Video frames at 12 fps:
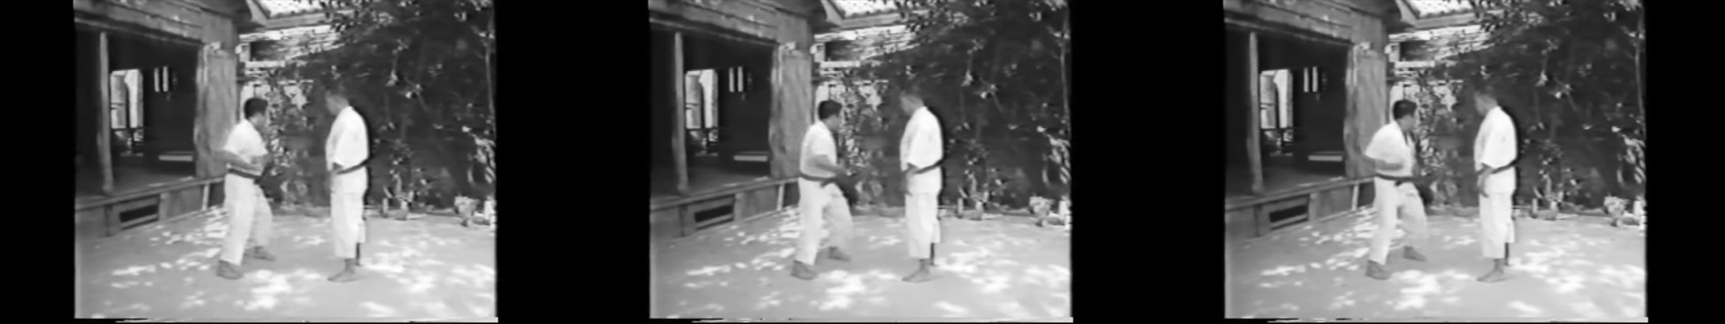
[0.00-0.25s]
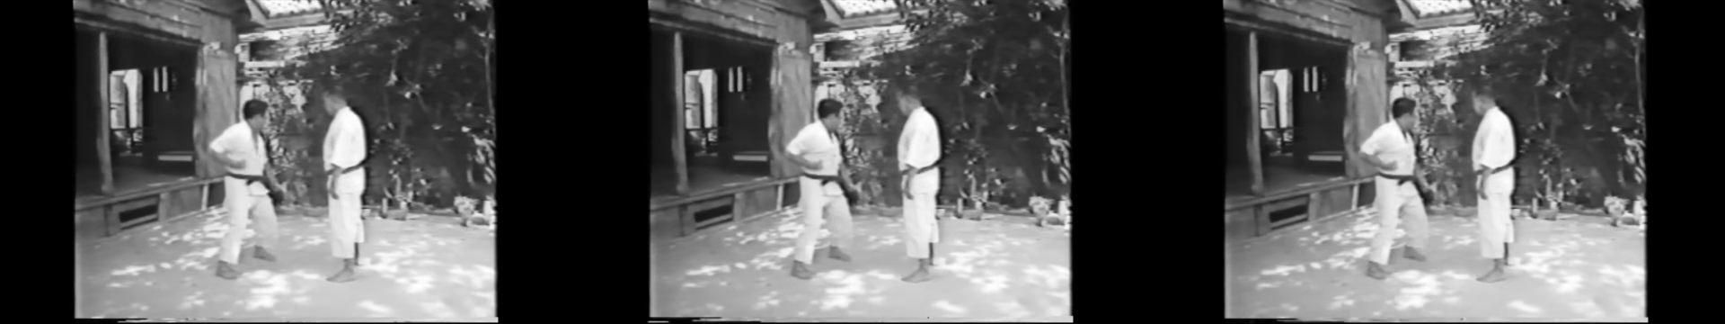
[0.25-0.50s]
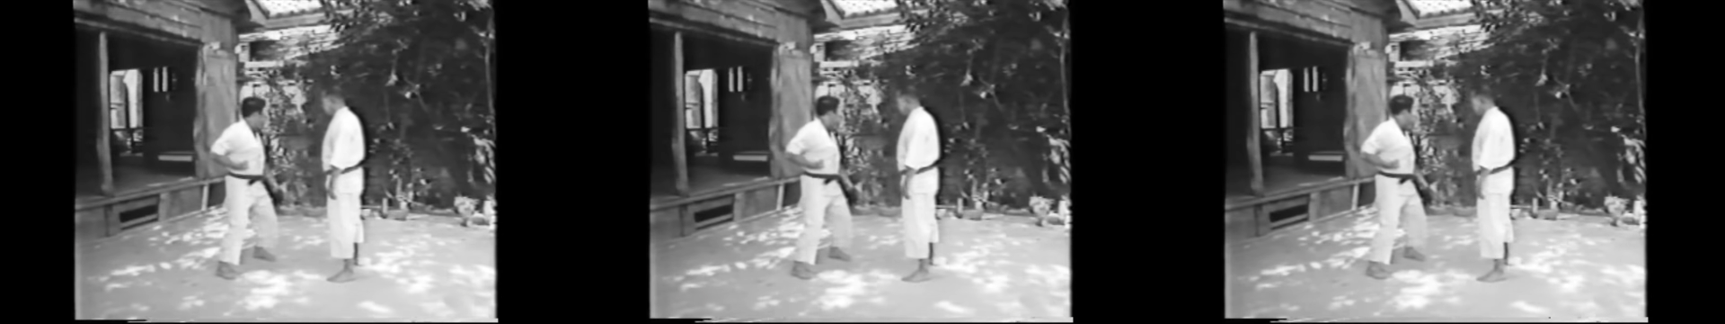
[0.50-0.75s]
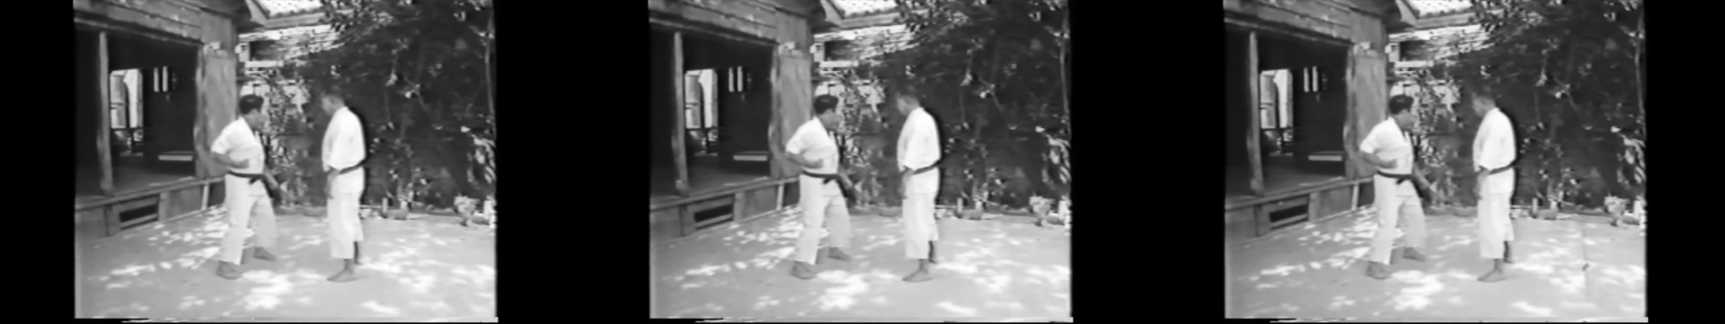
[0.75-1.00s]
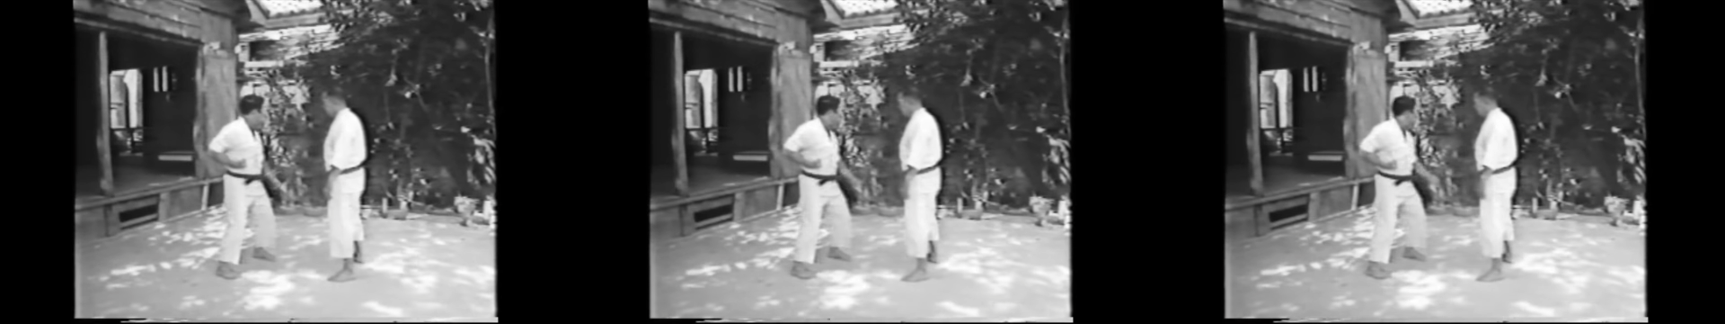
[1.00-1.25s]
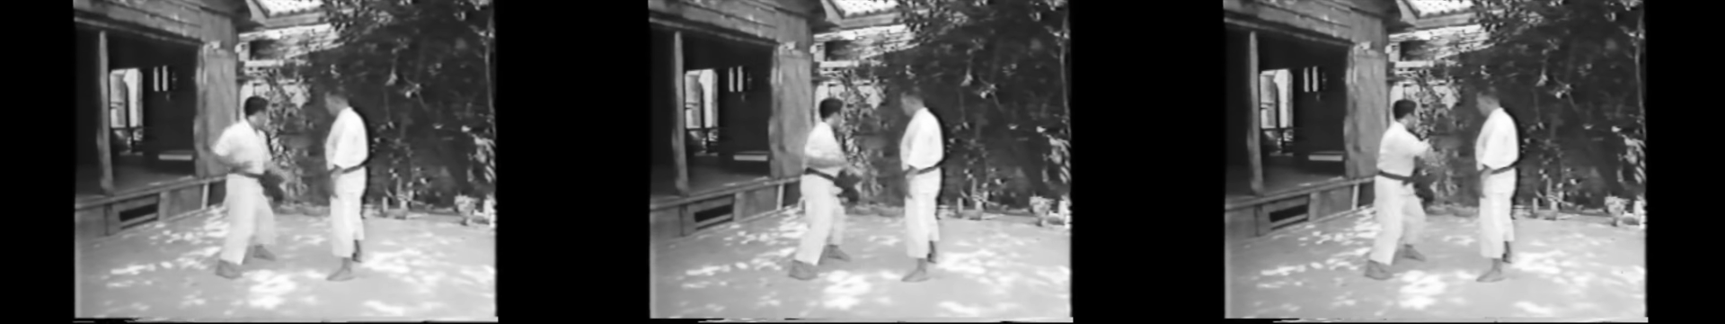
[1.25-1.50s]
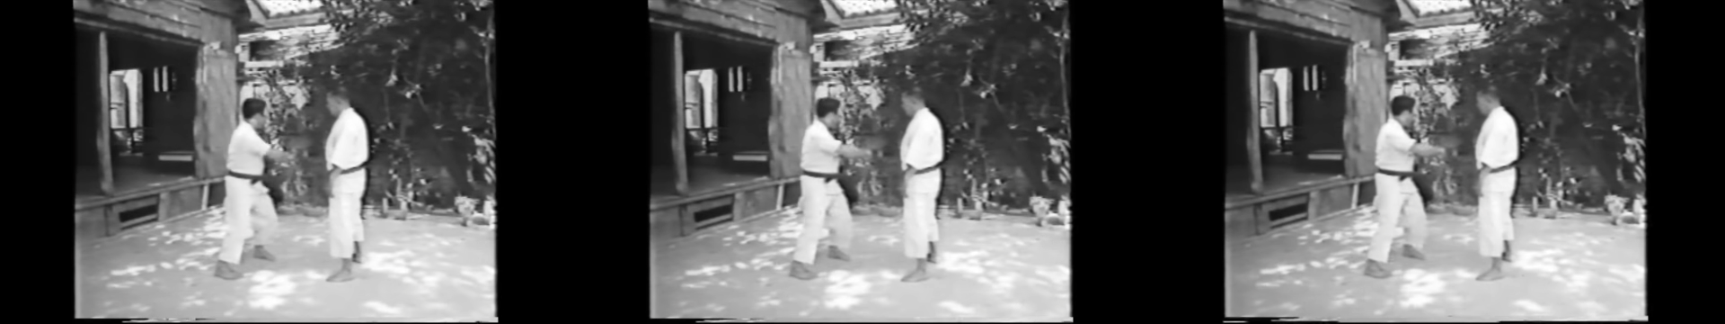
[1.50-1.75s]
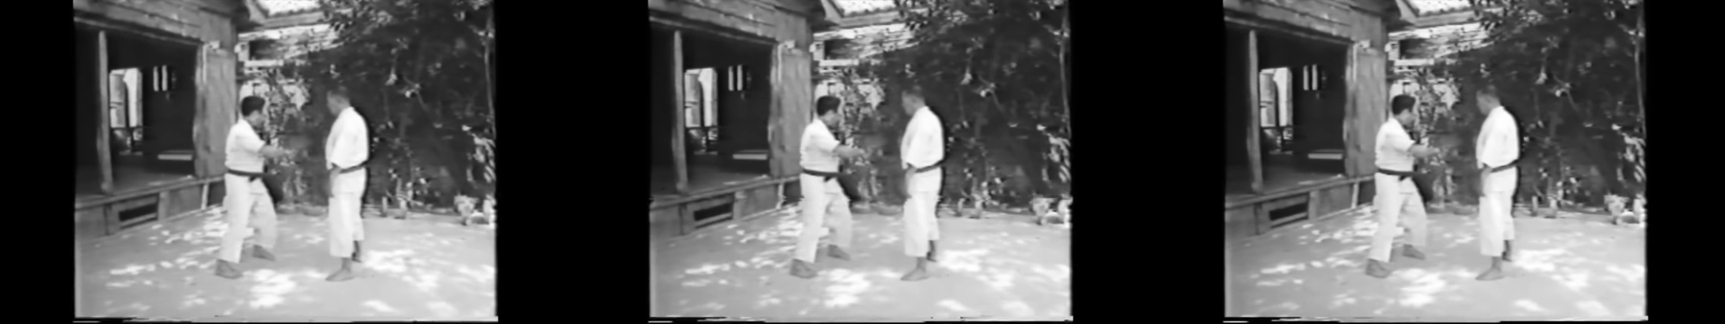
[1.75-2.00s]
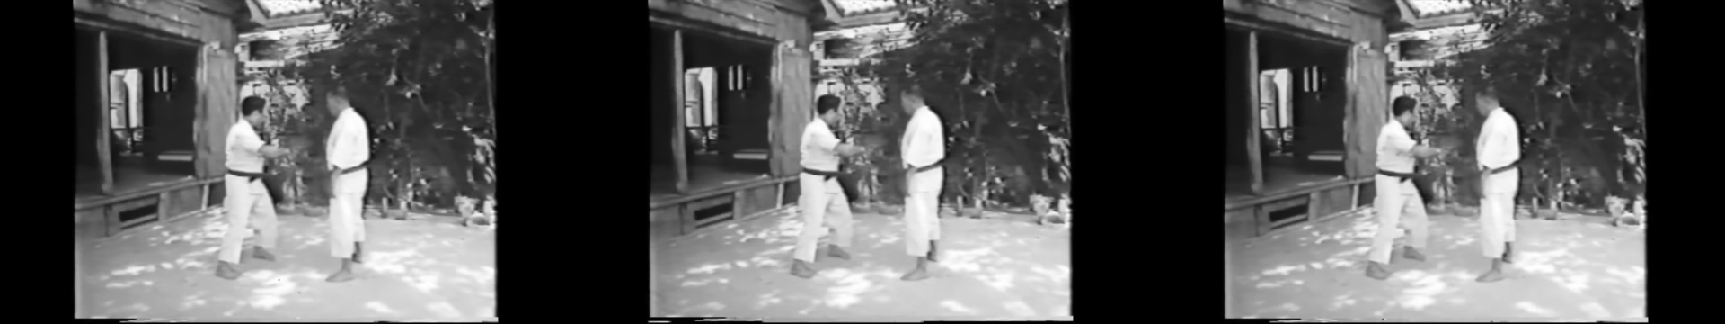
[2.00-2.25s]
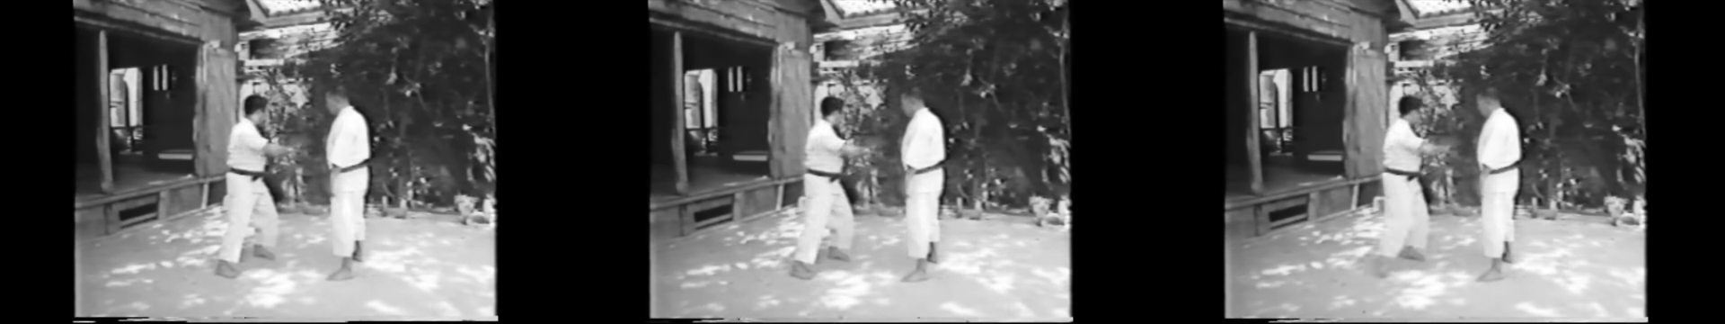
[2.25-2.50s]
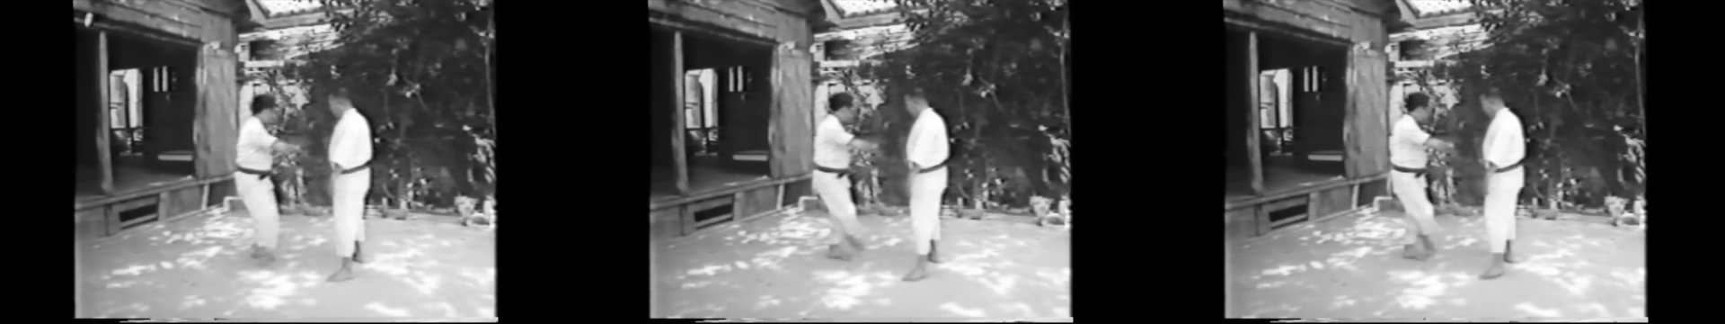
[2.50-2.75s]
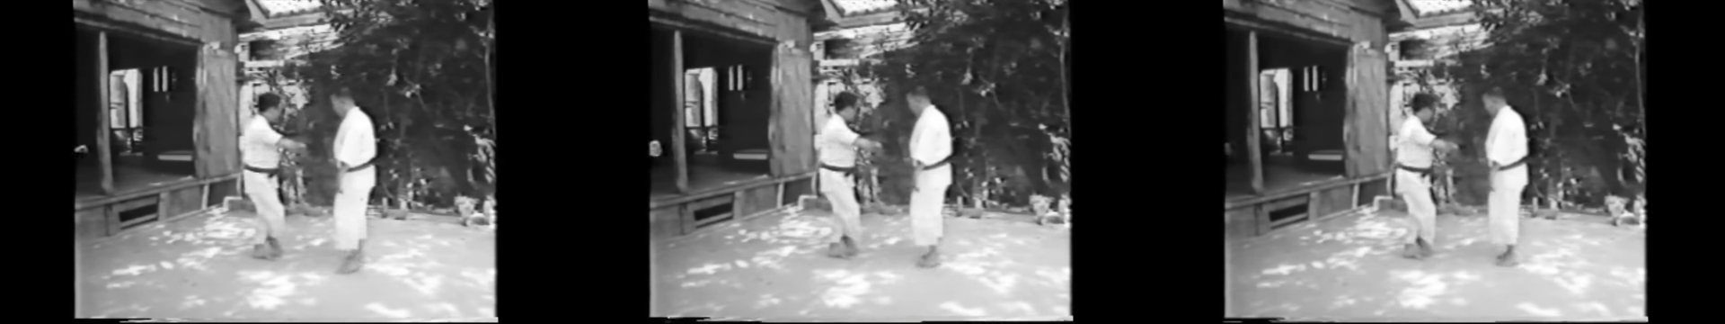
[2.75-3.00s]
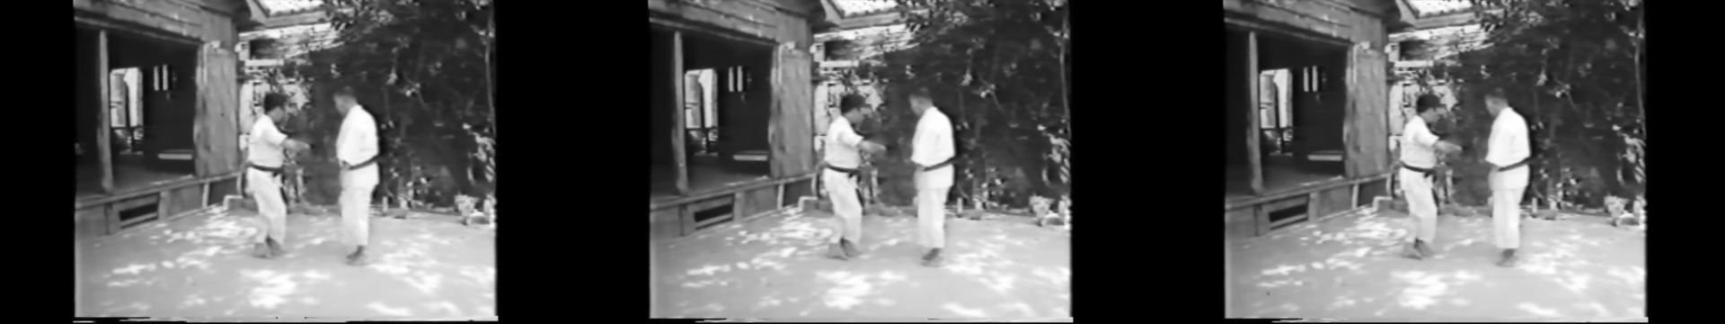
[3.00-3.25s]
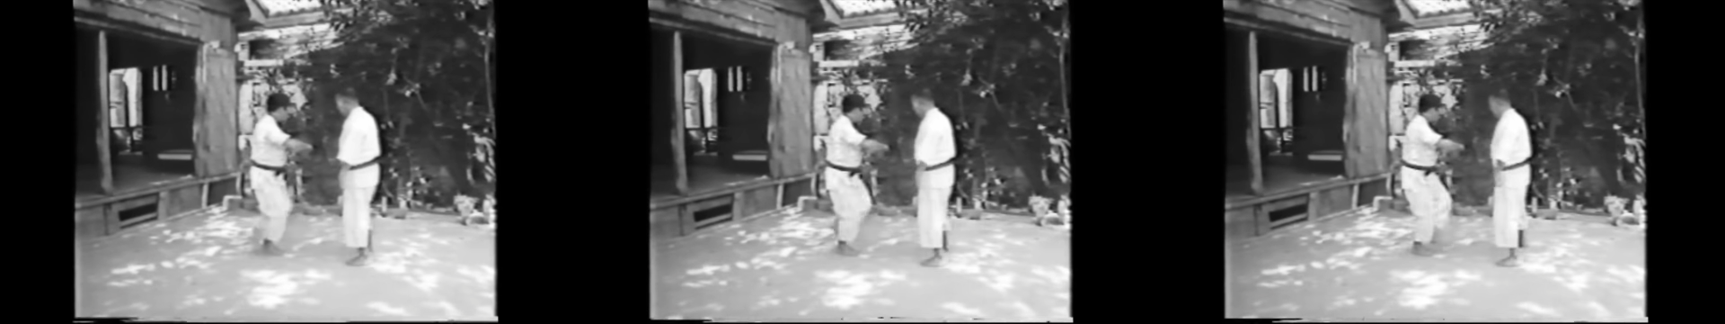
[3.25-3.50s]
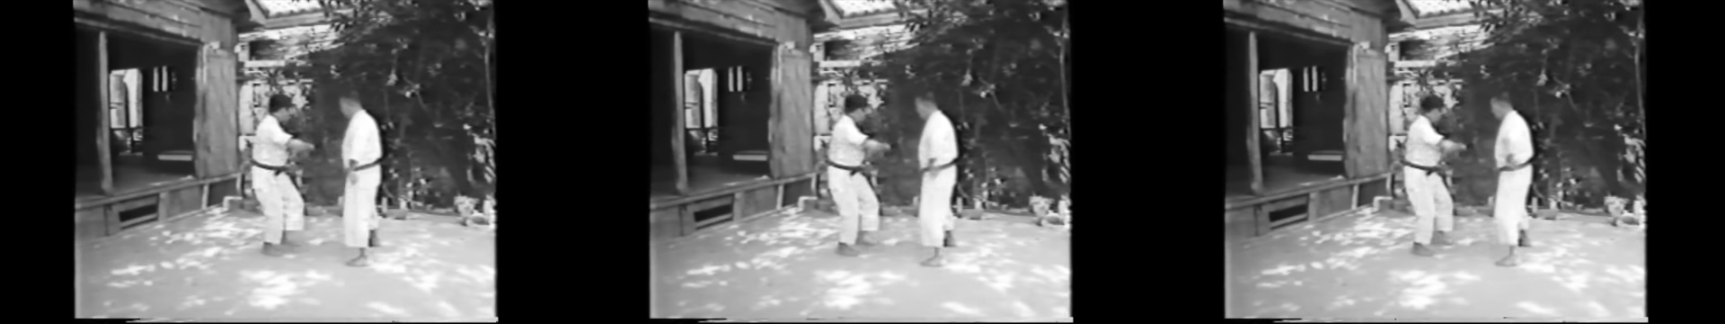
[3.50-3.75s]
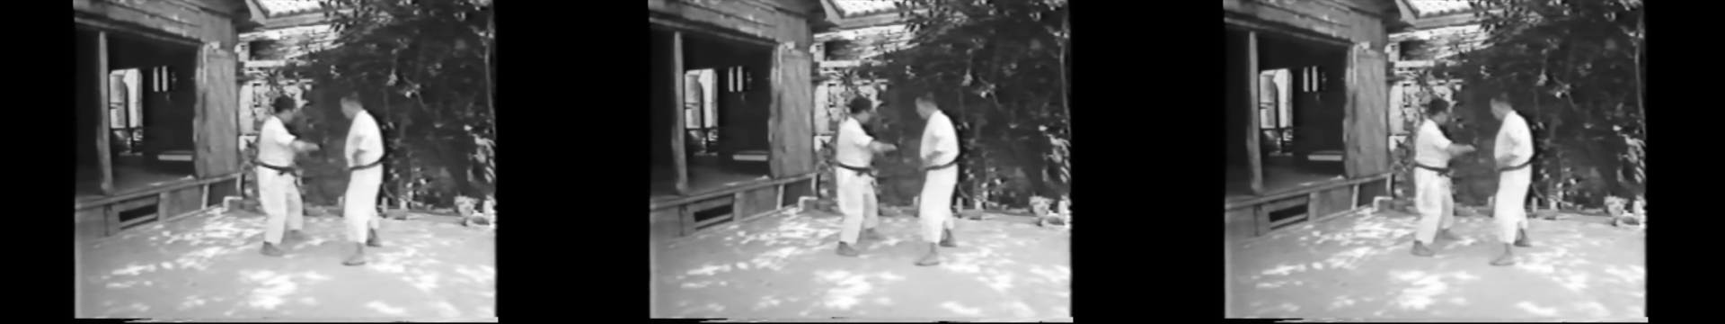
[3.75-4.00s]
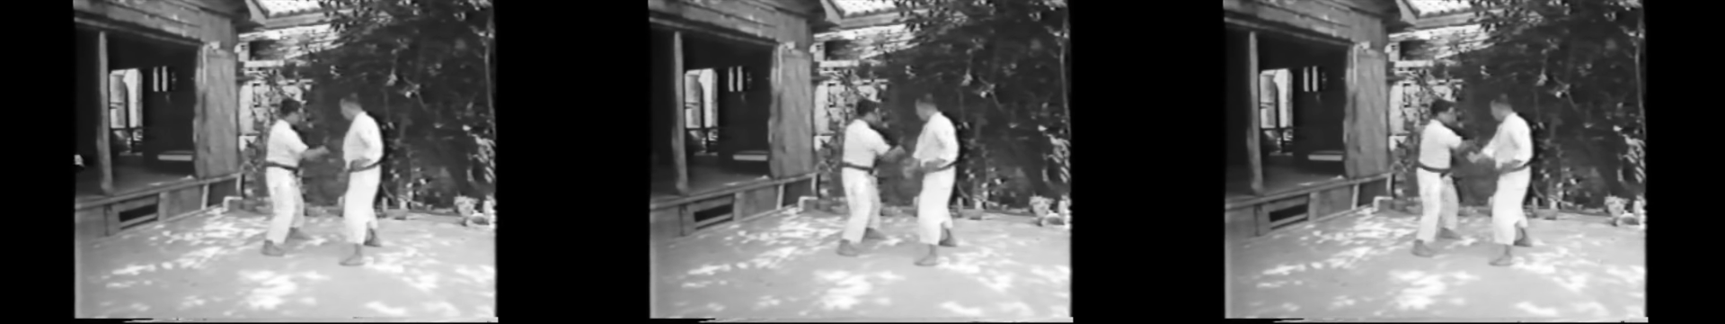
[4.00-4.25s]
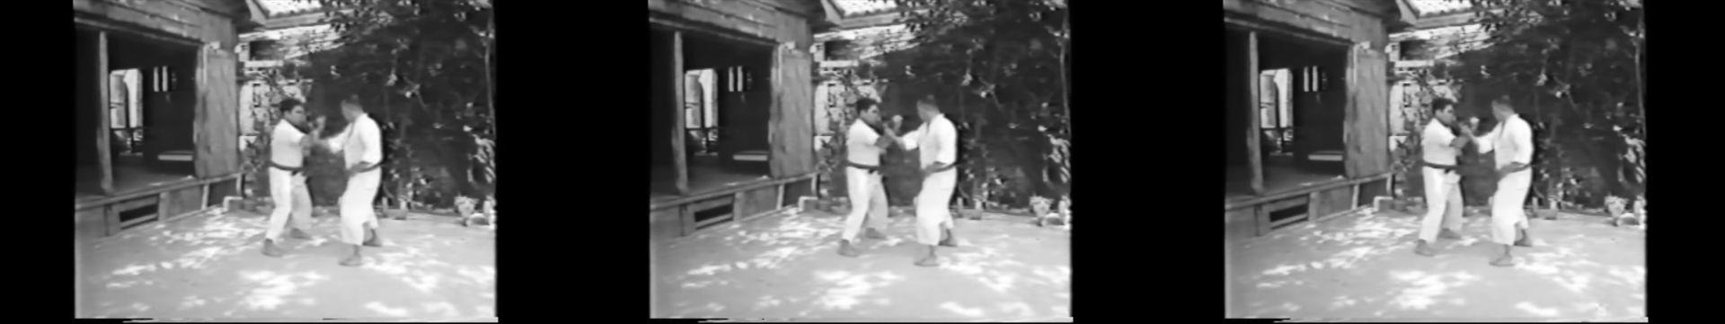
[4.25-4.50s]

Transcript: (no speaker visible)